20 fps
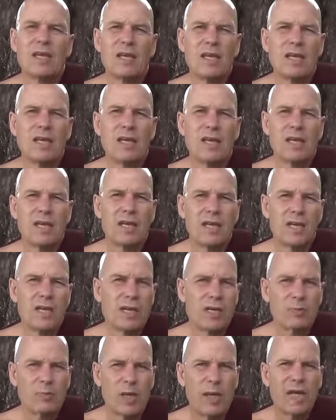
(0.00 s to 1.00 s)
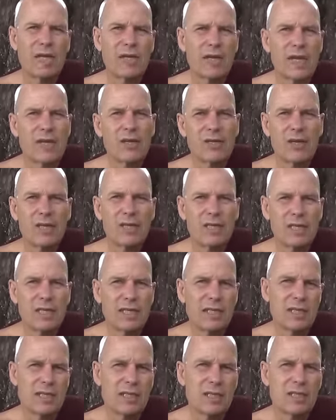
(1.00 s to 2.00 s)
uh, on buying alcohol
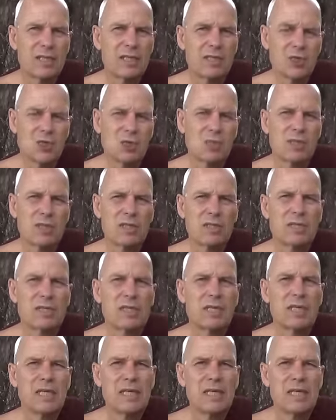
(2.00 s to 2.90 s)
and uh, cigarettes.